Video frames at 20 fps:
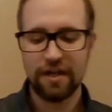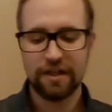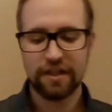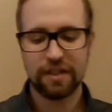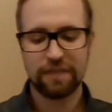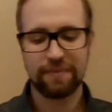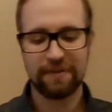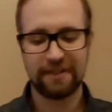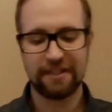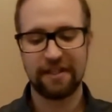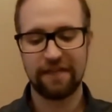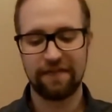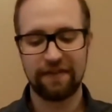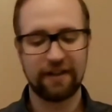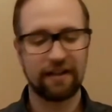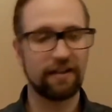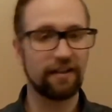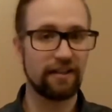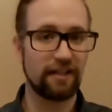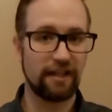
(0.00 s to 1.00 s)

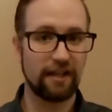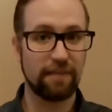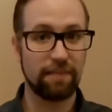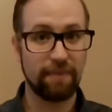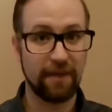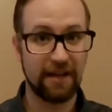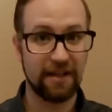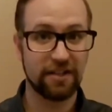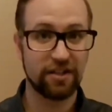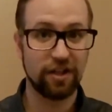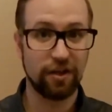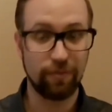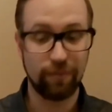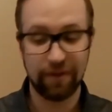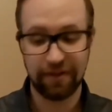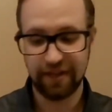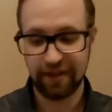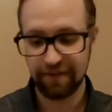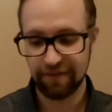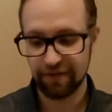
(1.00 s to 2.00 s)
Specifically, based on
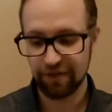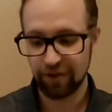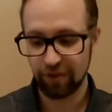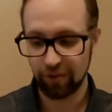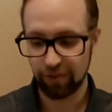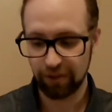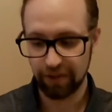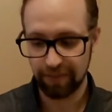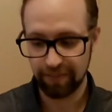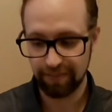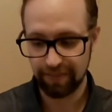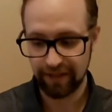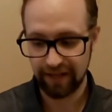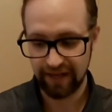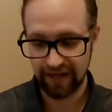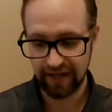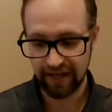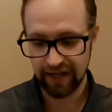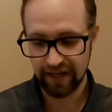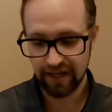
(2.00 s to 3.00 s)
what they've told
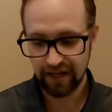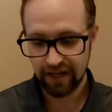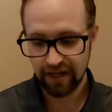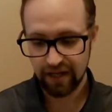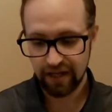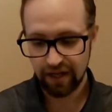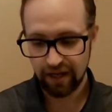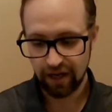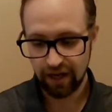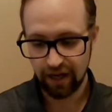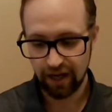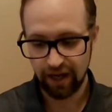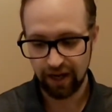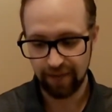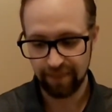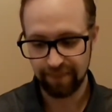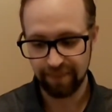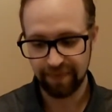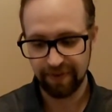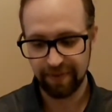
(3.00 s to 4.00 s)
me,
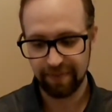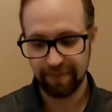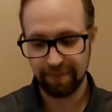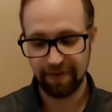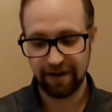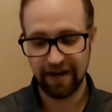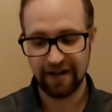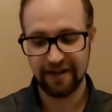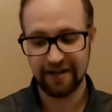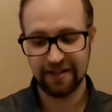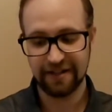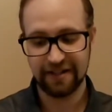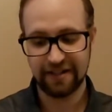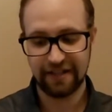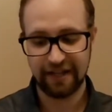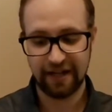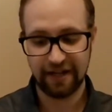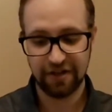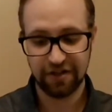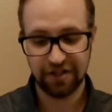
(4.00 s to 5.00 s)
Brandon
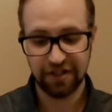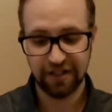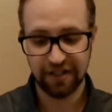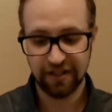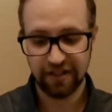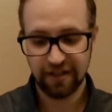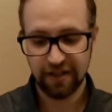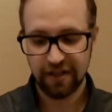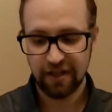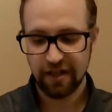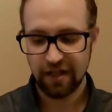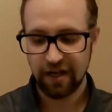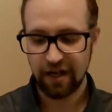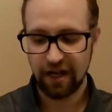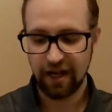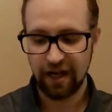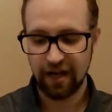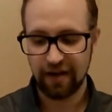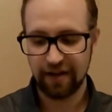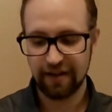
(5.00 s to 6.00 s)
Sanderson,
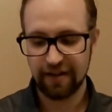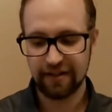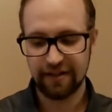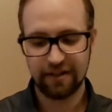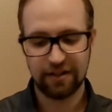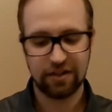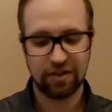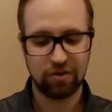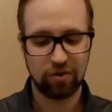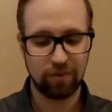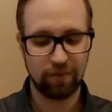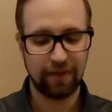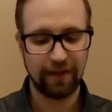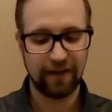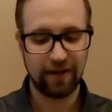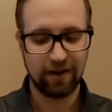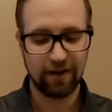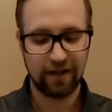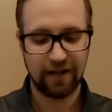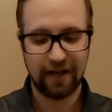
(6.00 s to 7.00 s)

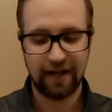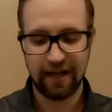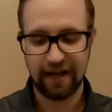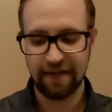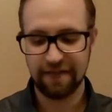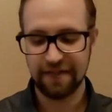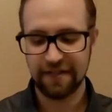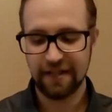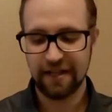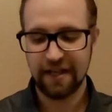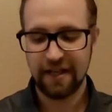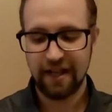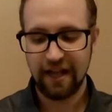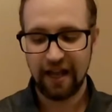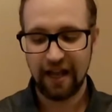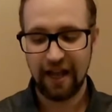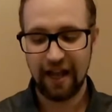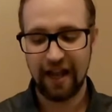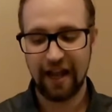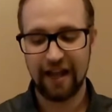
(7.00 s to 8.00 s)
Stormlight Archive,
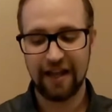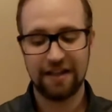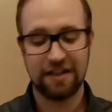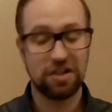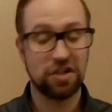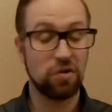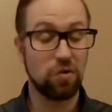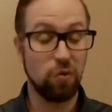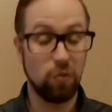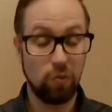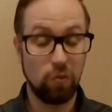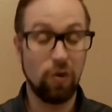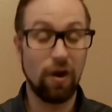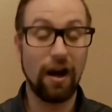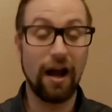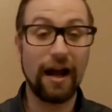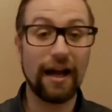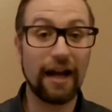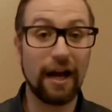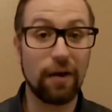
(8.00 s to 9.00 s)
and what
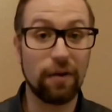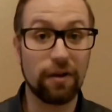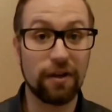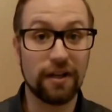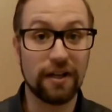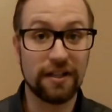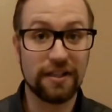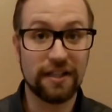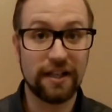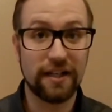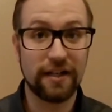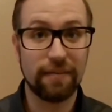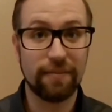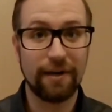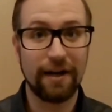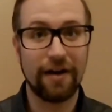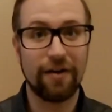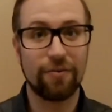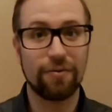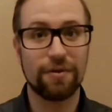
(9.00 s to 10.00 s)
I got really excited
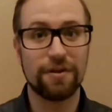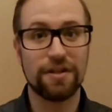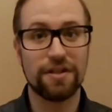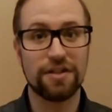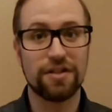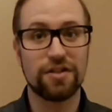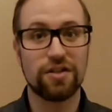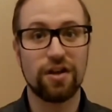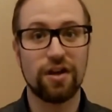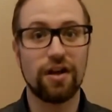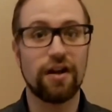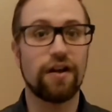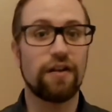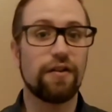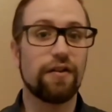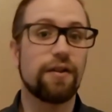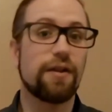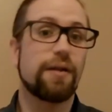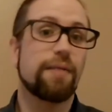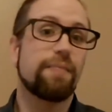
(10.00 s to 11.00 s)
about was none
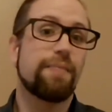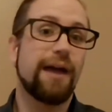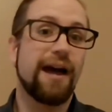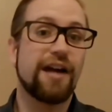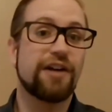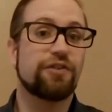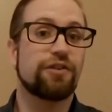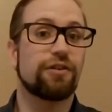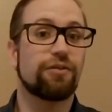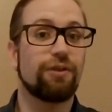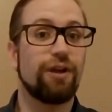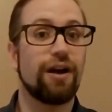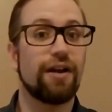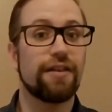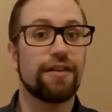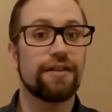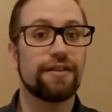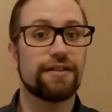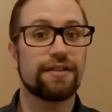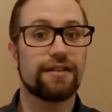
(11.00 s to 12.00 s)
other than Patrick
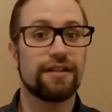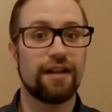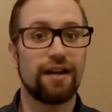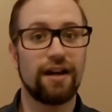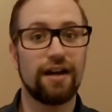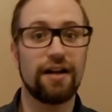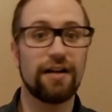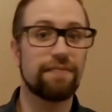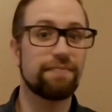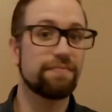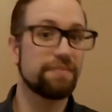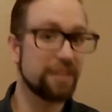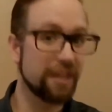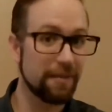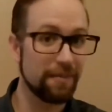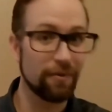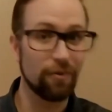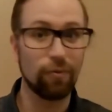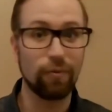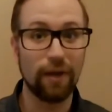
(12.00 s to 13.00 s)
Rothfuss,
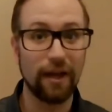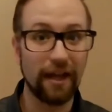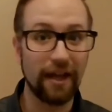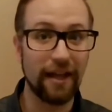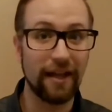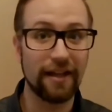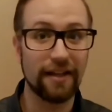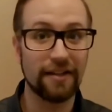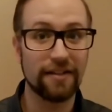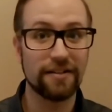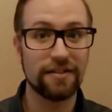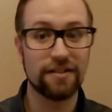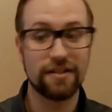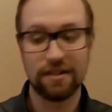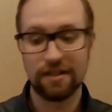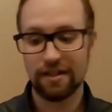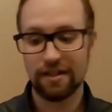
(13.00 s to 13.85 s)
Name of the Wind,